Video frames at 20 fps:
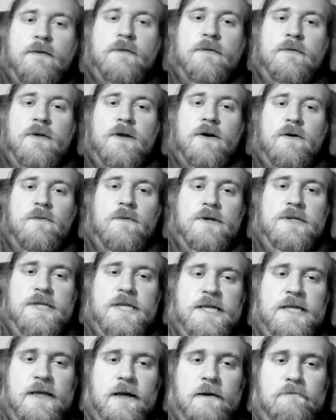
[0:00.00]
There was
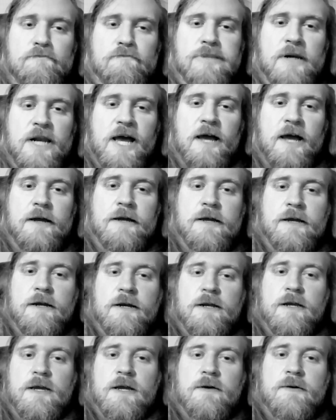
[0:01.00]
some black kid
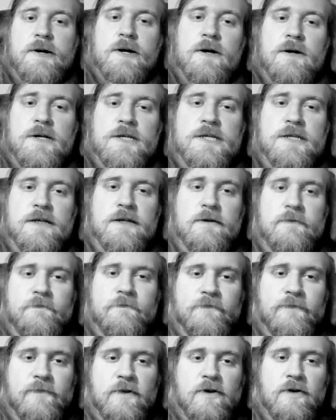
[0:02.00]
here in Austin
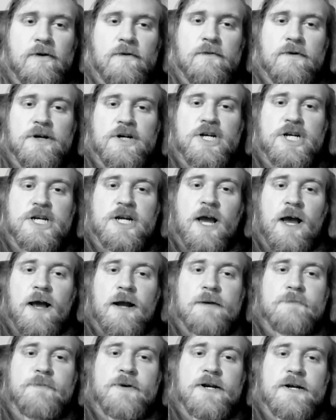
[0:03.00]
who was
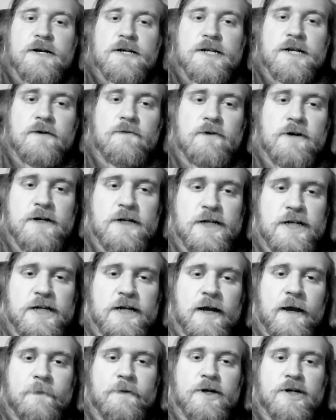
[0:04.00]
shot because he wouldn't
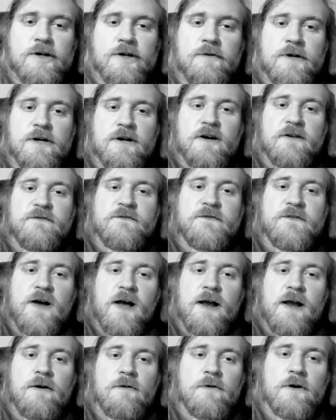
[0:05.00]
stop shooting off
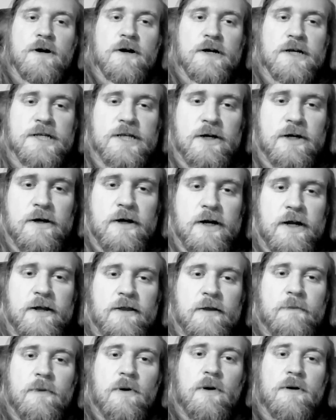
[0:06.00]
fireworks early in
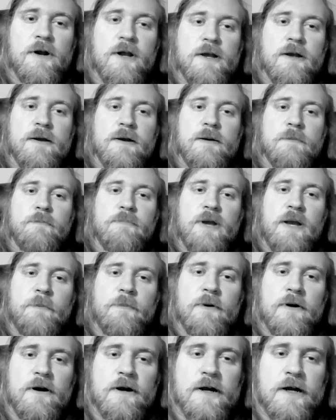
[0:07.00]
the morning, and
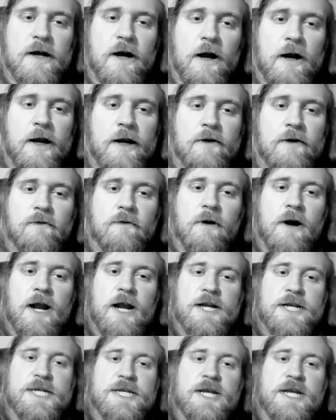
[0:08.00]
people are calling
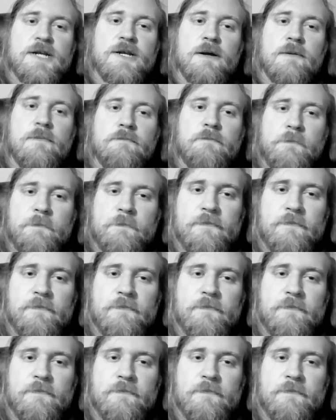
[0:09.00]
racism.